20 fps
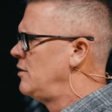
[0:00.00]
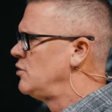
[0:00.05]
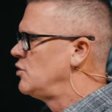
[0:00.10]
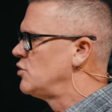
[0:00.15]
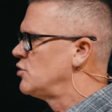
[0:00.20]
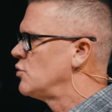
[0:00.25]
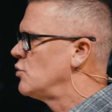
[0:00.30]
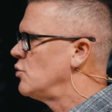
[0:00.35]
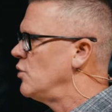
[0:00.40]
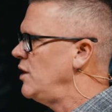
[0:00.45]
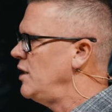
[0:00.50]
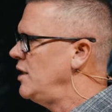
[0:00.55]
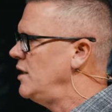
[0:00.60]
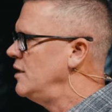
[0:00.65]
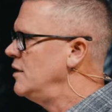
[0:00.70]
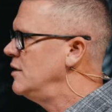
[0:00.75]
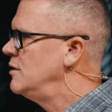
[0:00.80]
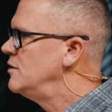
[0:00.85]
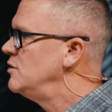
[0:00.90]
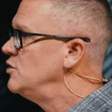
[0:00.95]
tree.
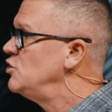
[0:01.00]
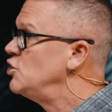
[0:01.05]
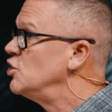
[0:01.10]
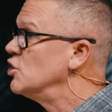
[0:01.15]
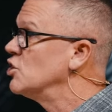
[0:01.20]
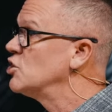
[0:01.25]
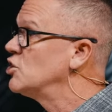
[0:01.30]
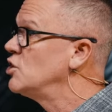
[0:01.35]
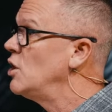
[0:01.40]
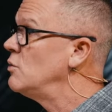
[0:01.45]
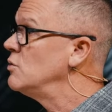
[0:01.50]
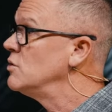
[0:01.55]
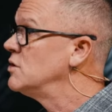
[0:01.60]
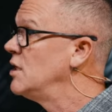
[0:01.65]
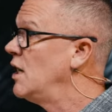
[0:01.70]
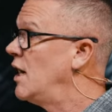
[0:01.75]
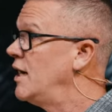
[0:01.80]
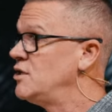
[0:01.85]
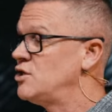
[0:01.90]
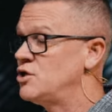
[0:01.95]
Just don't
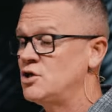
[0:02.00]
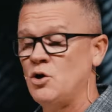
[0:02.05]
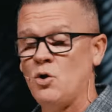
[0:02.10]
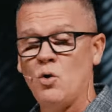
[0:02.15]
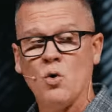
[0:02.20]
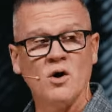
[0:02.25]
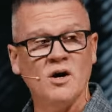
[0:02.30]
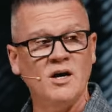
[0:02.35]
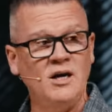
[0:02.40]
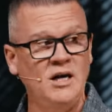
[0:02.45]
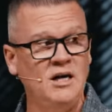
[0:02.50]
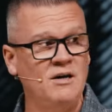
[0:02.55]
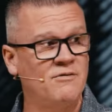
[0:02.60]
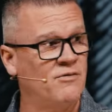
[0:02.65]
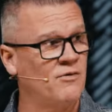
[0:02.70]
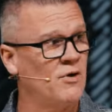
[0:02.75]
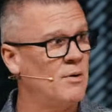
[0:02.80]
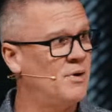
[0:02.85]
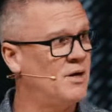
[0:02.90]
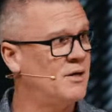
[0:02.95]
touch or eat
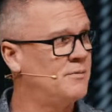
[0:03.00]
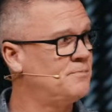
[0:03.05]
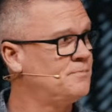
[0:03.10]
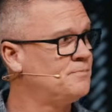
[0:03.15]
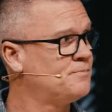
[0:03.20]
from it.